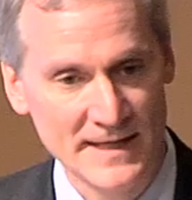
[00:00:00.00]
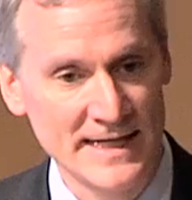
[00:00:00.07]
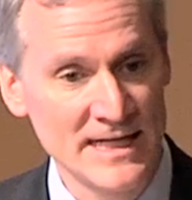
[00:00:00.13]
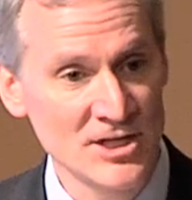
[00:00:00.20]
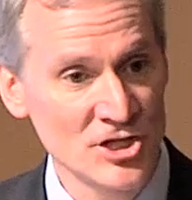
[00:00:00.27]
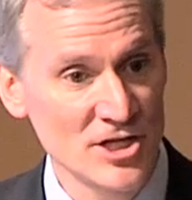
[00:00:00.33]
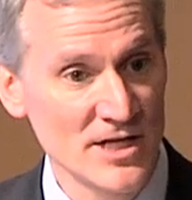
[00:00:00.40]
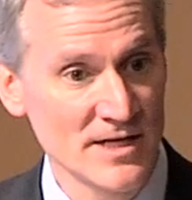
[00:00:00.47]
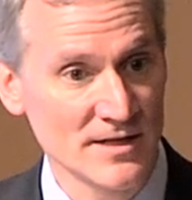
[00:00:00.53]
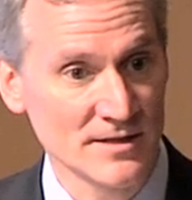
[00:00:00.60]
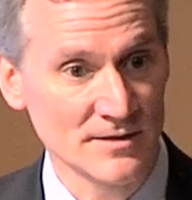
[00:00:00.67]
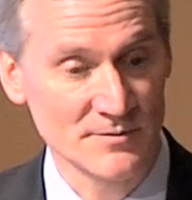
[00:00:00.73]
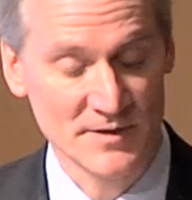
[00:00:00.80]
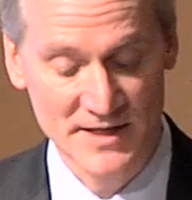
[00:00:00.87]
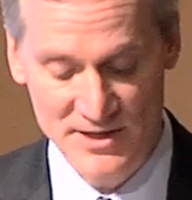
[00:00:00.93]
Each
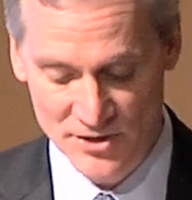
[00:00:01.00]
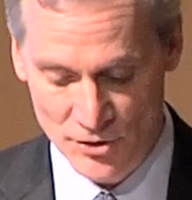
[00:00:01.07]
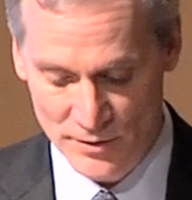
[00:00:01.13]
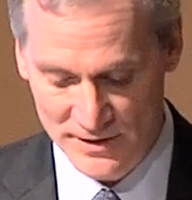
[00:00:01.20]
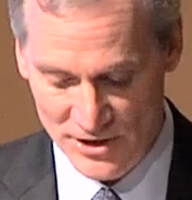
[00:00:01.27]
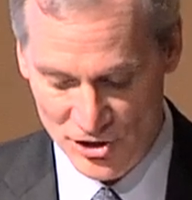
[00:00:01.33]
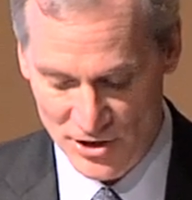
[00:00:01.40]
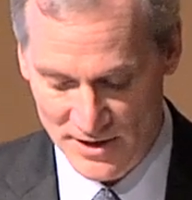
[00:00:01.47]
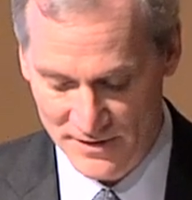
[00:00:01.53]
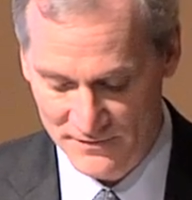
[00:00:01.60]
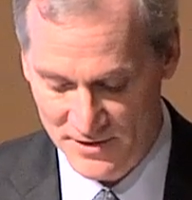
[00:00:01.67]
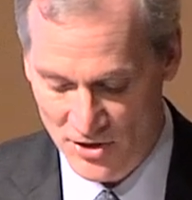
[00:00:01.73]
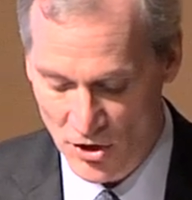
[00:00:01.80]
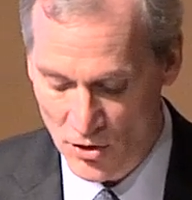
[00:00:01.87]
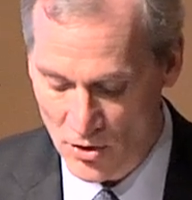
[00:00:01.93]
year, these two
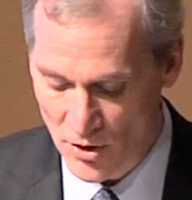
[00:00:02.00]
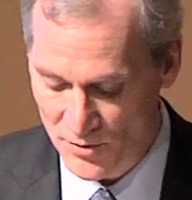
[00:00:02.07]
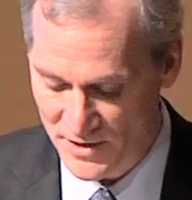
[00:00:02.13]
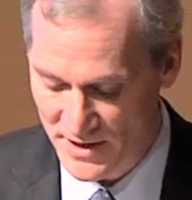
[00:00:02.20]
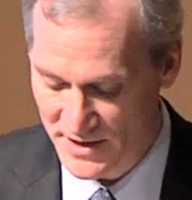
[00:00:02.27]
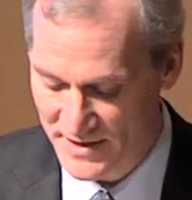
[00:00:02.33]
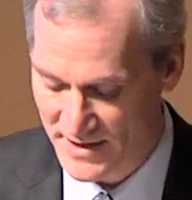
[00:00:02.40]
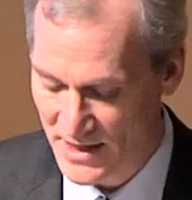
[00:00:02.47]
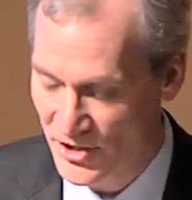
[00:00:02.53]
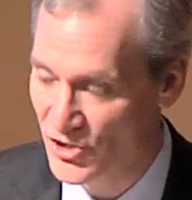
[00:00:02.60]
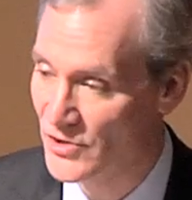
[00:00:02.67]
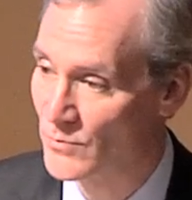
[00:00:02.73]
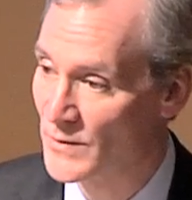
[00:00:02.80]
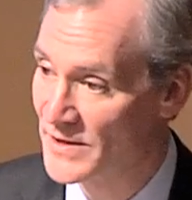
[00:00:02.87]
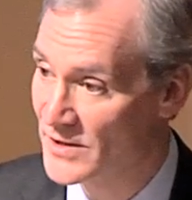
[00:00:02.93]
initiatives co-host a
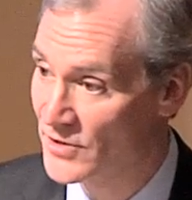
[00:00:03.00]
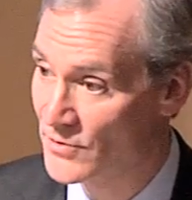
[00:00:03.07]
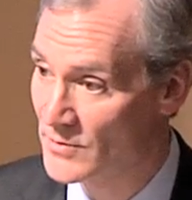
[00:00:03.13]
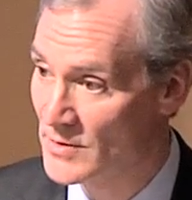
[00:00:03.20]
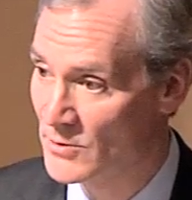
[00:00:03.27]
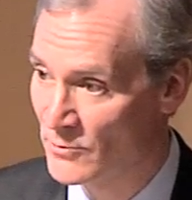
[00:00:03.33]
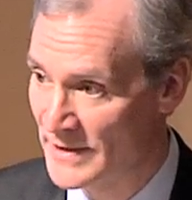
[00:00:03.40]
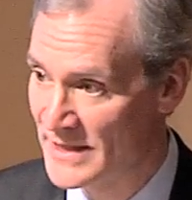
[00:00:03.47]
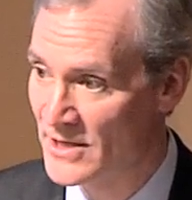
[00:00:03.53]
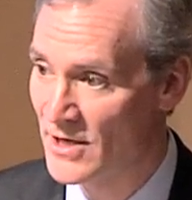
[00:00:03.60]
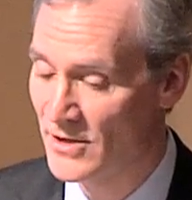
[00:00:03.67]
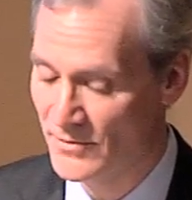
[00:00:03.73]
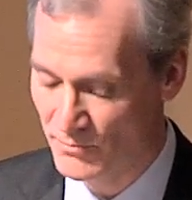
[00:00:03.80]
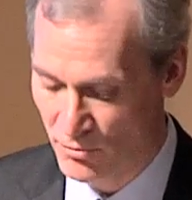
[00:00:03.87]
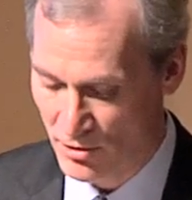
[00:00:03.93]
discussion with the
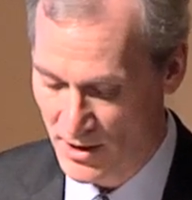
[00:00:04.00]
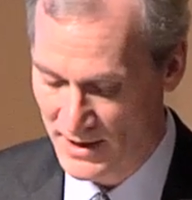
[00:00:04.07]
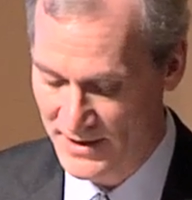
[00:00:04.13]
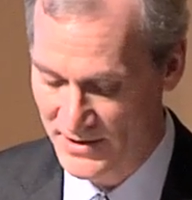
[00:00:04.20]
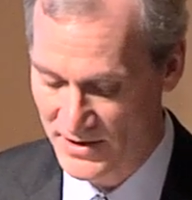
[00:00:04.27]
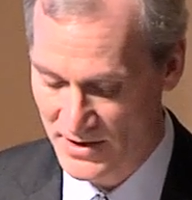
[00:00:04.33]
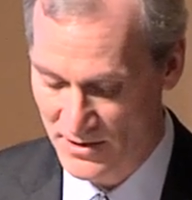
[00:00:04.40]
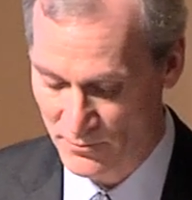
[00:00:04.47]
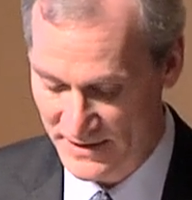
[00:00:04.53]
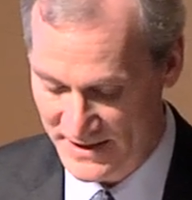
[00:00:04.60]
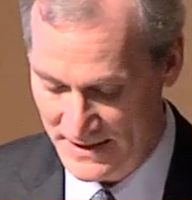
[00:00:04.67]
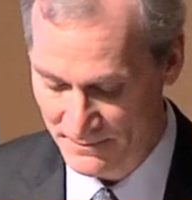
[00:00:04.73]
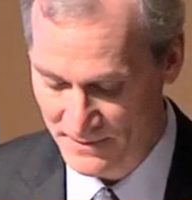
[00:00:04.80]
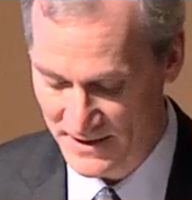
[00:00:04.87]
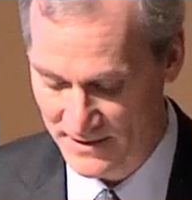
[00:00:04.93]
Greengard Prize
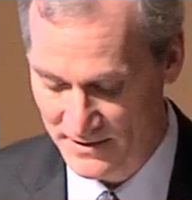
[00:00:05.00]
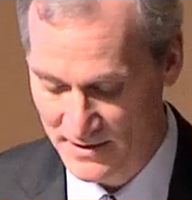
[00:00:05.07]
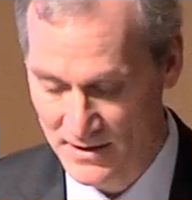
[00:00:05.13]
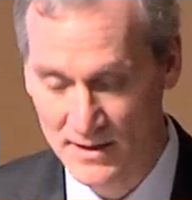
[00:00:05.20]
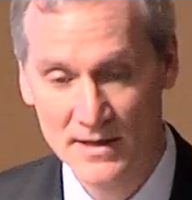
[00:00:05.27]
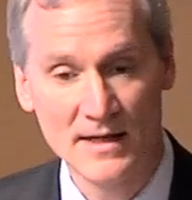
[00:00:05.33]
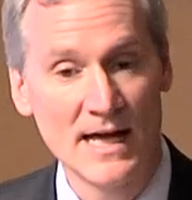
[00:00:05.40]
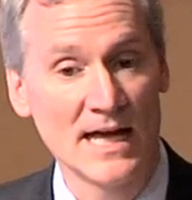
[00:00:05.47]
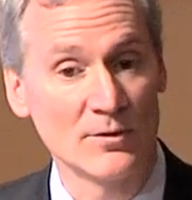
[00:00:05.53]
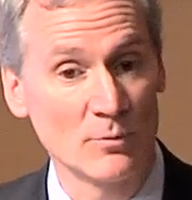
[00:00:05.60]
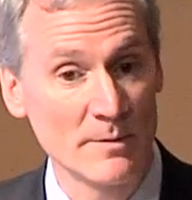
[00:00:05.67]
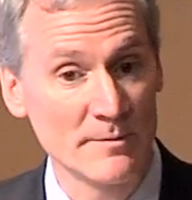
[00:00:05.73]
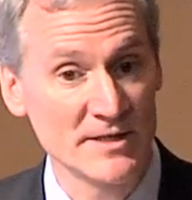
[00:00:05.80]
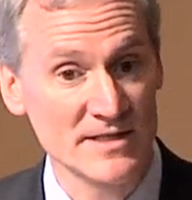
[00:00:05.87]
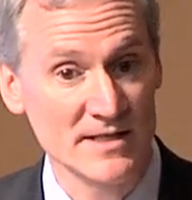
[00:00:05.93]
recipient and
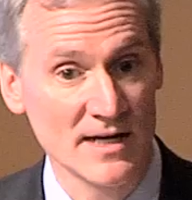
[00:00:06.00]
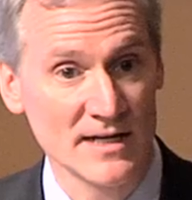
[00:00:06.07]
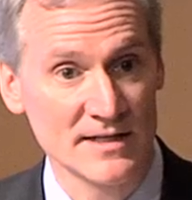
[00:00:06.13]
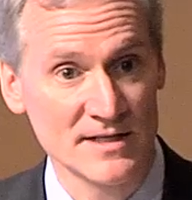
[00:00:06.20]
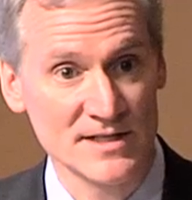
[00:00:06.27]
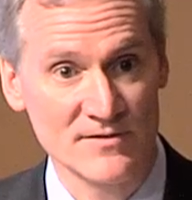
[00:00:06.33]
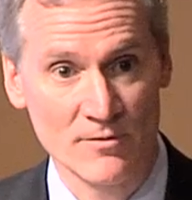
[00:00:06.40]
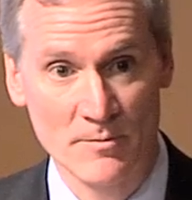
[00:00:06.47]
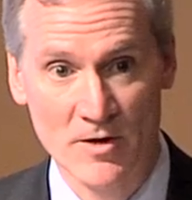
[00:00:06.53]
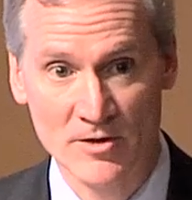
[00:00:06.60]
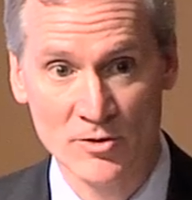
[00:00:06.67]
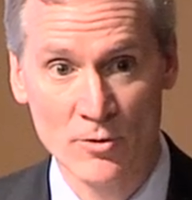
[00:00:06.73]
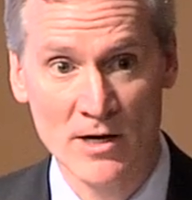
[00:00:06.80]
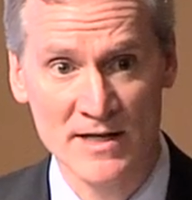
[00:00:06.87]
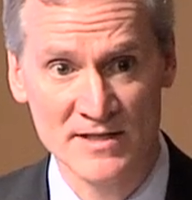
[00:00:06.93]
women scientists from our
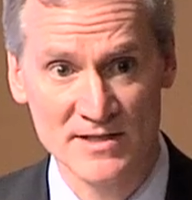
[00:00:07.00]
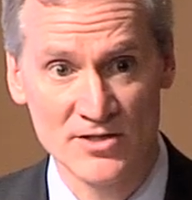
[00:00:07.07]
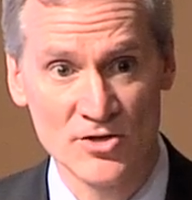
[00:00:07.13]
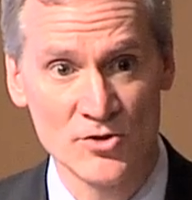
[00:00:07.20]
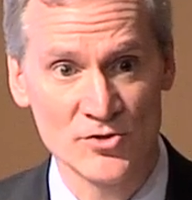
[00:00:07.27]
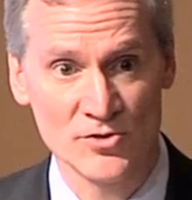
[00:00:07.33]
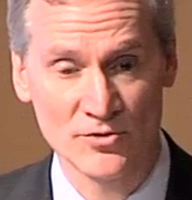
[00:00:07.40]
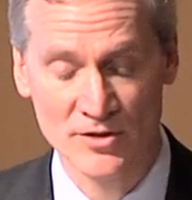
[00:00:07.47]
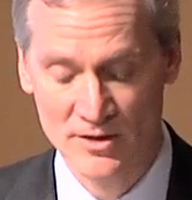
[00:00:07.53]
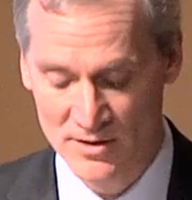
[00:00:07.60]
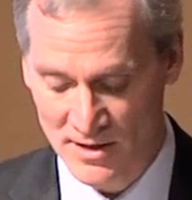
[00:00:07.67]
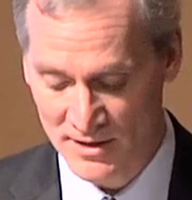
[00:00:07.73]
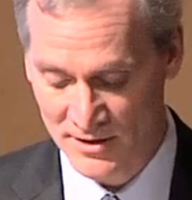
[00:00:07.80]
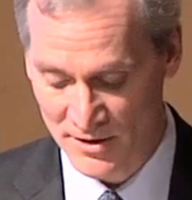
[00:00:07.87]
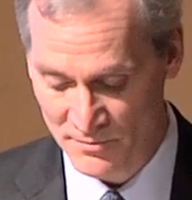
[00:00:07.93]
tri-institutional
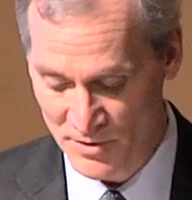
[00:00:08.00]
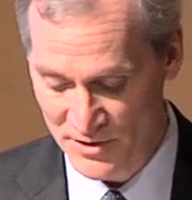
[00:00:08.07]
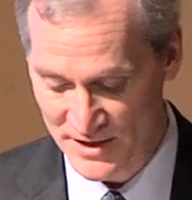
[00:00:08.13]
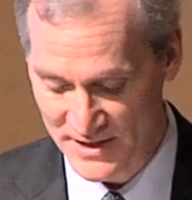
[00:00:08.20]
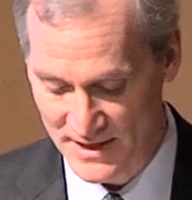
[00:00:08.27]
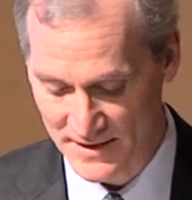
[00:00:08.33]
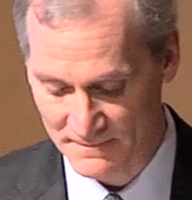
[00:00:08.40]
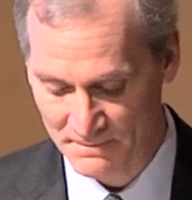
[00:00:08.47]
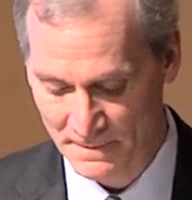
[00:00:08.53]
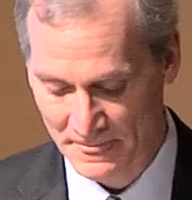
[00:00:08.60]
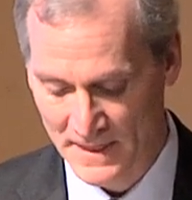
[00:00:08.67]
community.